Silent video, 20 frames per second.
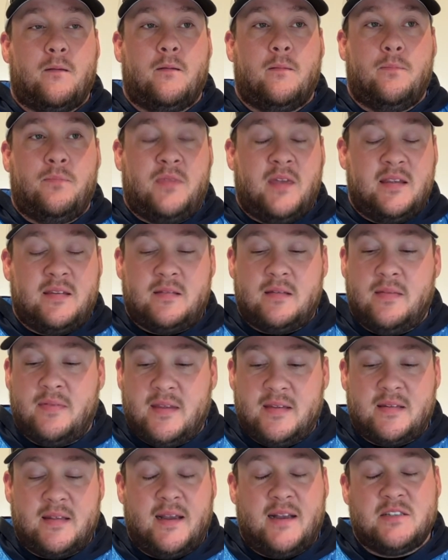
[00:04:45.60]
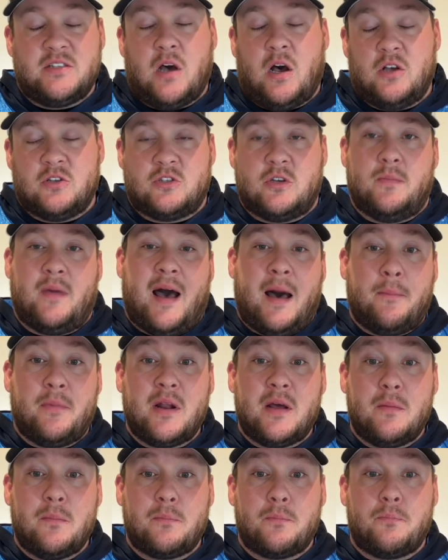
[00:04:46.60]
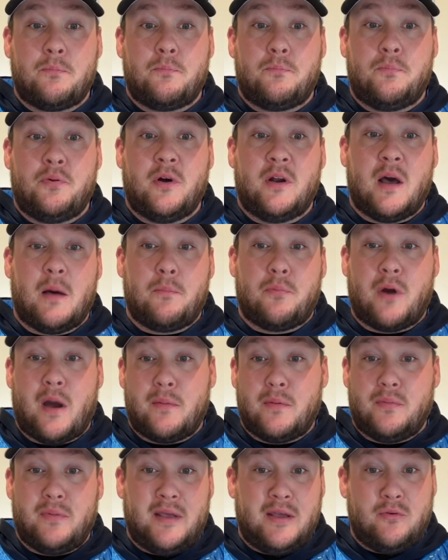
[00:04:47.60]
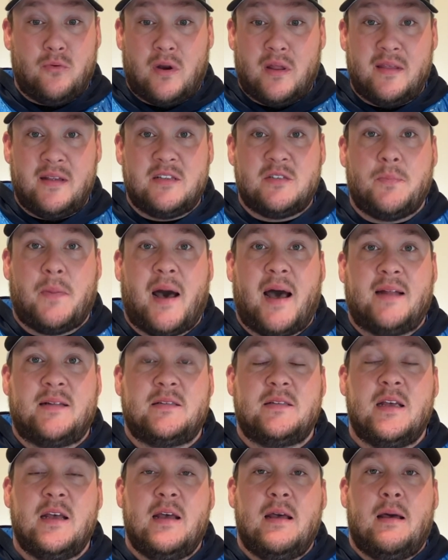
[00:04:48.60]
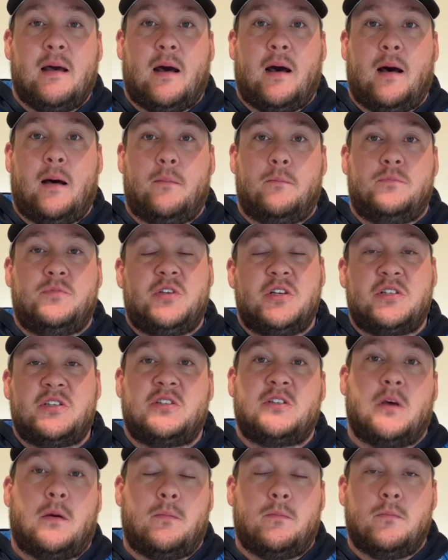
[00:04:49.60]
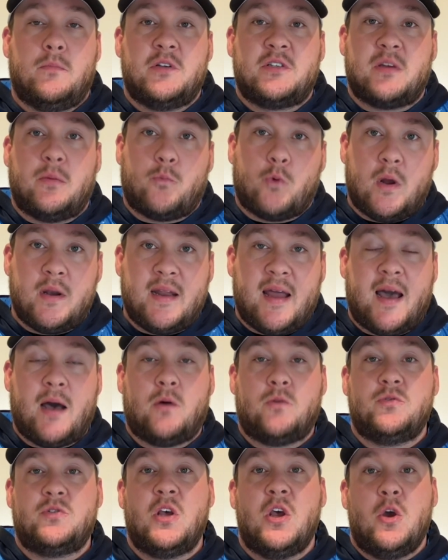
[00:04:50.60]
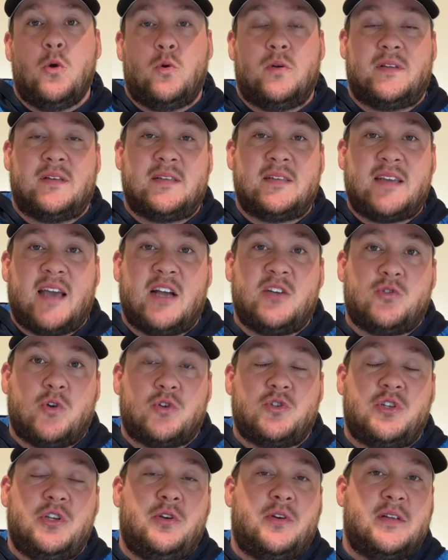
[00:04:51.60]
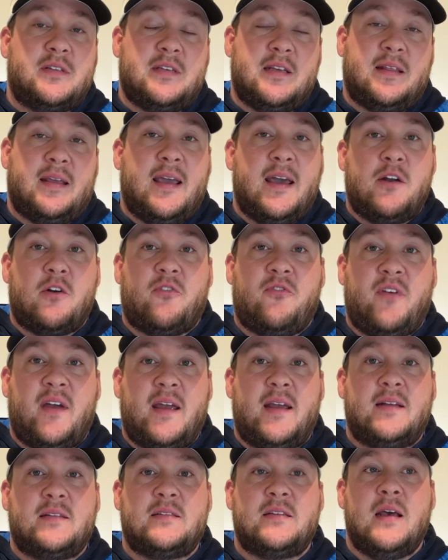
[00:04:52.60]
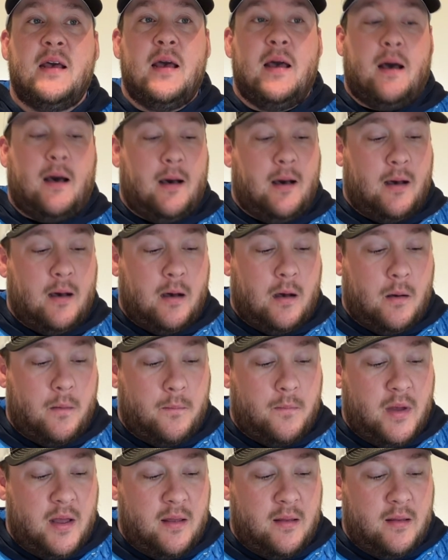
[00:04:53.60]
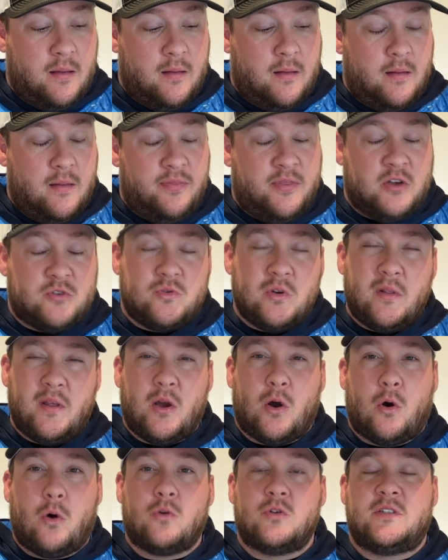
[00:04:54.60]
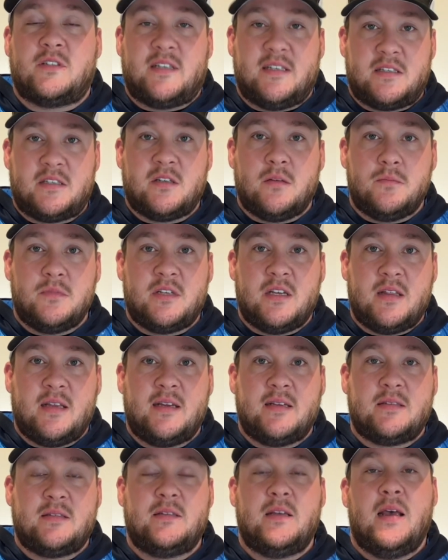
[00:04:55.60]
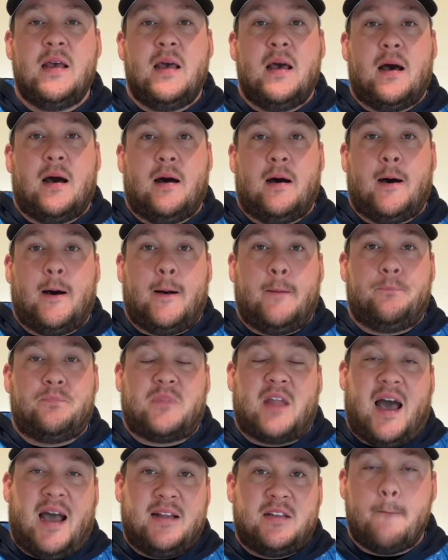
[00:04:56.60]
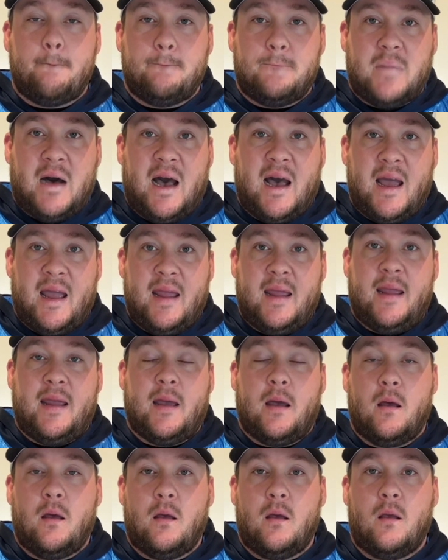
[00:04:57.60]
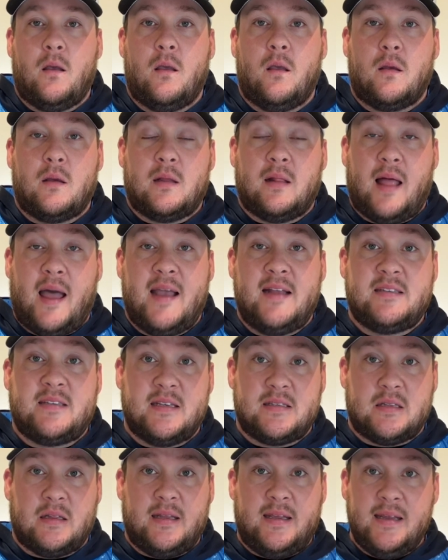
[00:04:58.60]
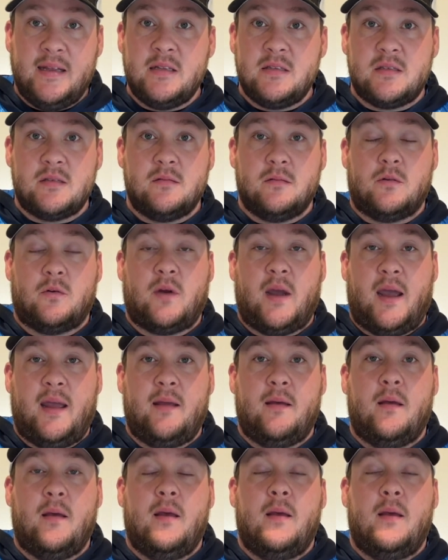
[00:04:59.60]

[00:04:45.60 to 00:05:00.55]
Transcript: This thing is awesome. I'm gonna put up probably in one of these spots just some rundowns with the schedule, so you can see the interface. There's really a whole system to this. My clients as leads, okay?